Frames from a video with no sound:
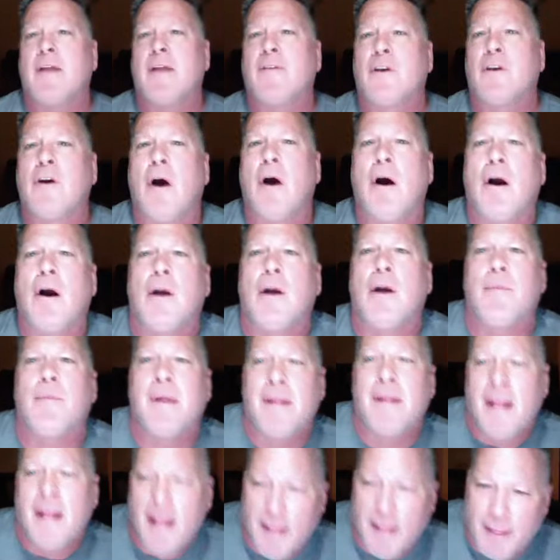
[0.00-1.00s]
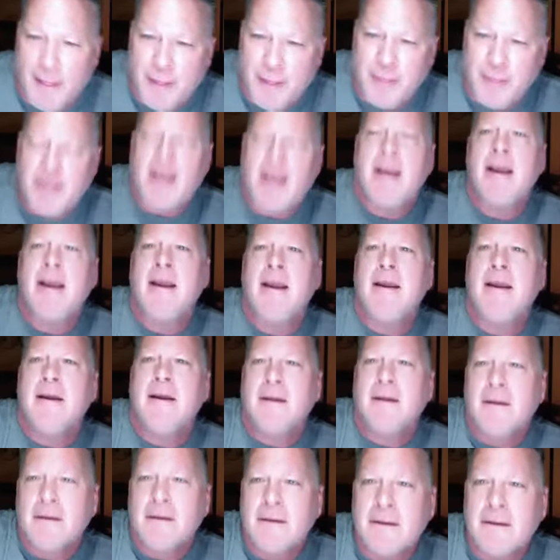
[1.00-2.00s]
a car, but they
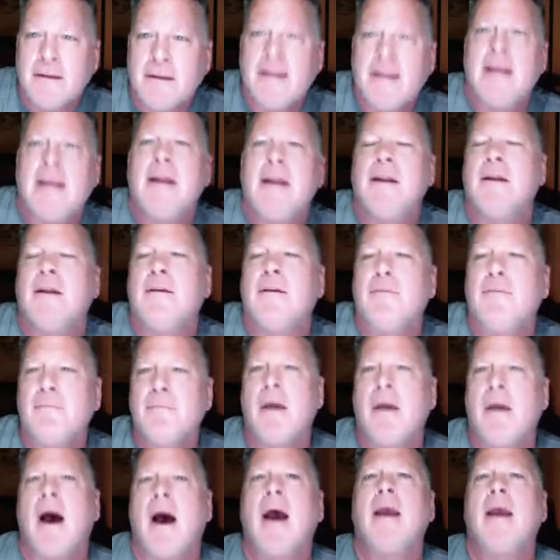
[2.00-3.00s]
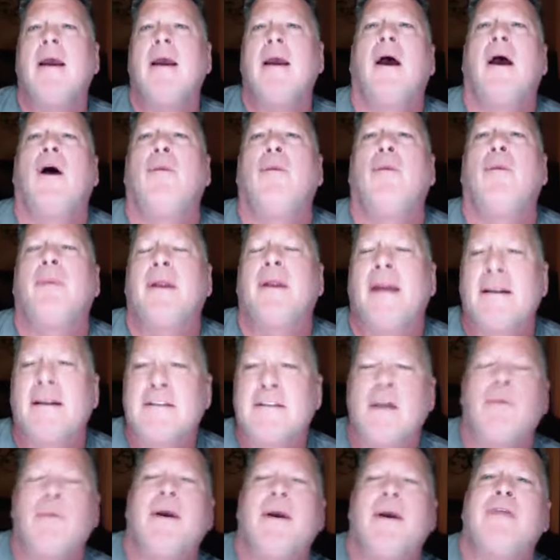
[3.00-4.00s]
needed my help. And that's
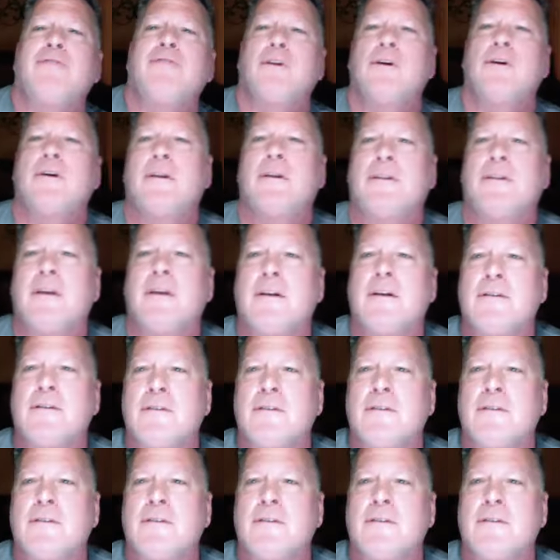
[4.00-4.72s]
how we have to look at this.